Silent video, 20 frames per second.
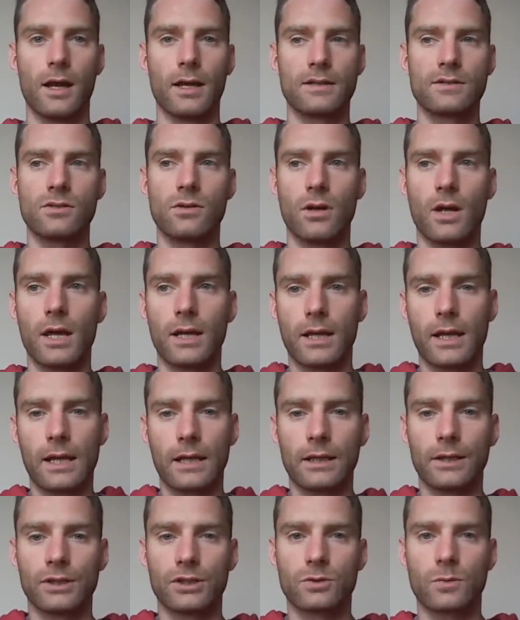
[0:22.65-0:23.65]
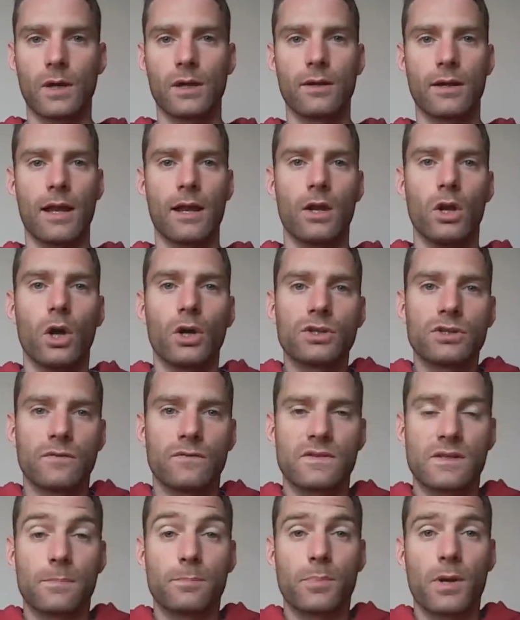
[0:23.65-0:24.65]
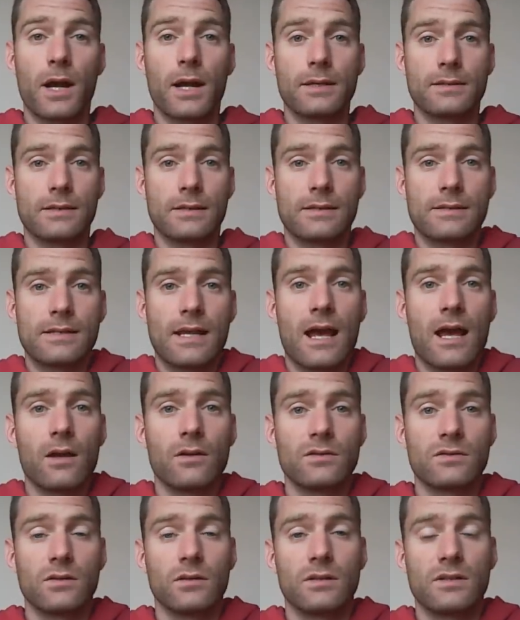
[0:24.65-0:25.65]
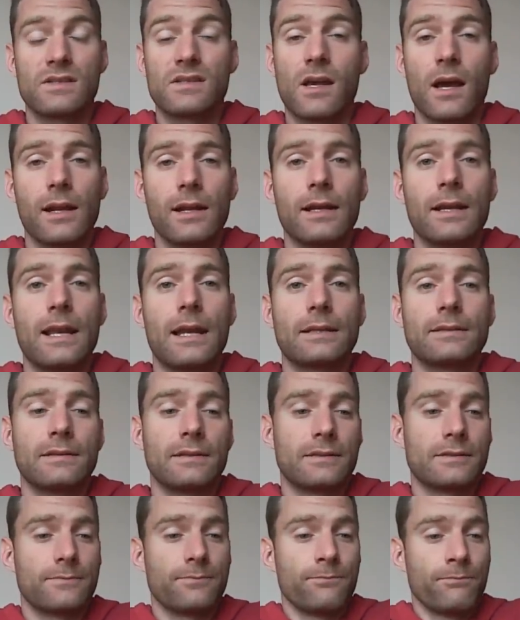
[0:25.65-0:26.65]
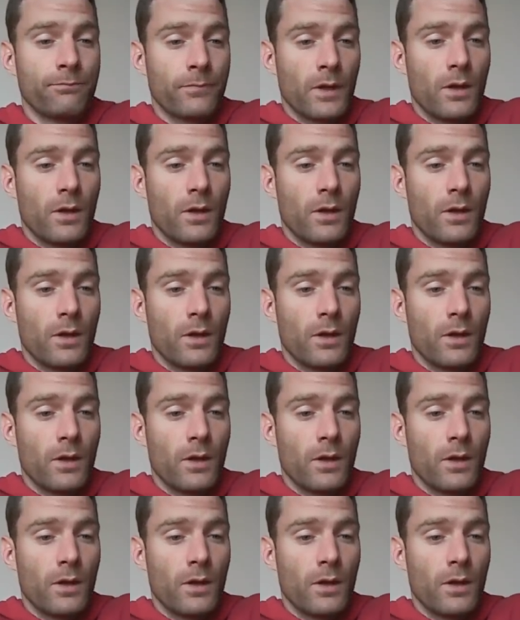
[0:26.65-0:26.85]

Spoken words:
It's not like English where you get lots of surprising sounds and silent letters.